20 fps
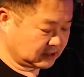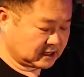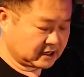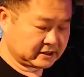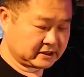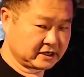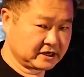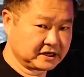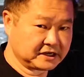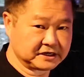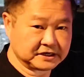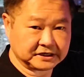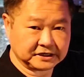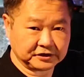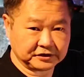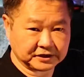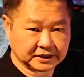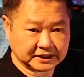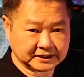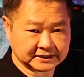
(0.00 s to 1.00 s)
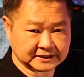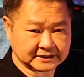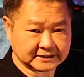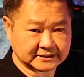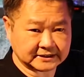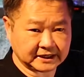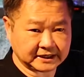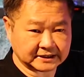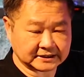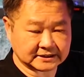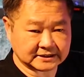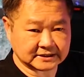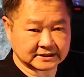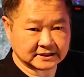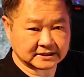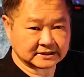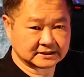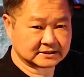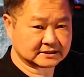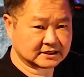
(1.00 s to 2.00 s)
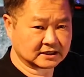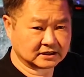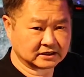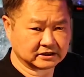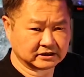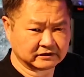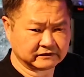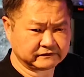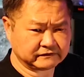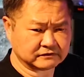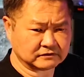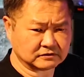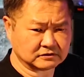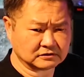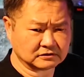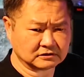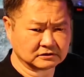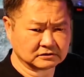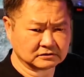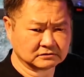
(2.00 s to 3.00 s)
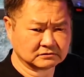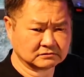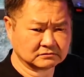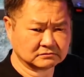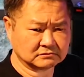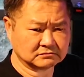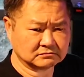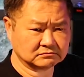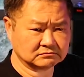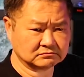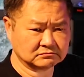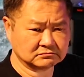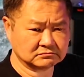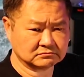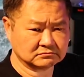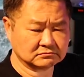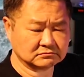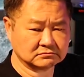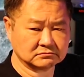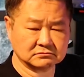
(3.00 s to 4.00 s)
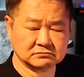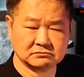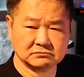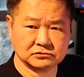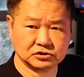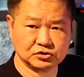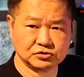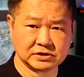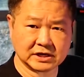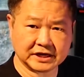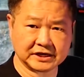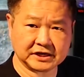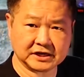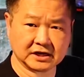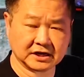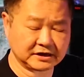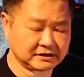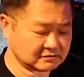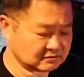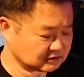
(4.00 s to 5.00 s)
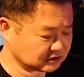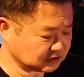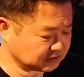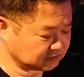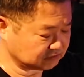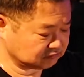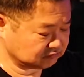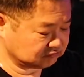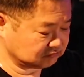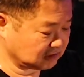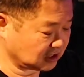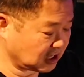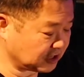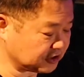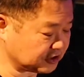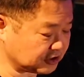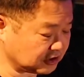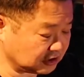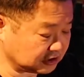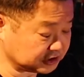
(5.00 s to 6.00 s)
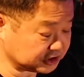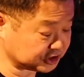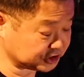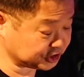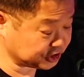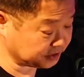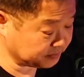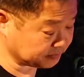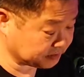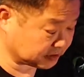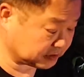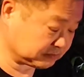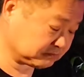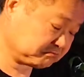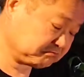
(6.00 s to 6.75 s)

I think in the United States they're selling it for $2.99, so it's $100 cheaper.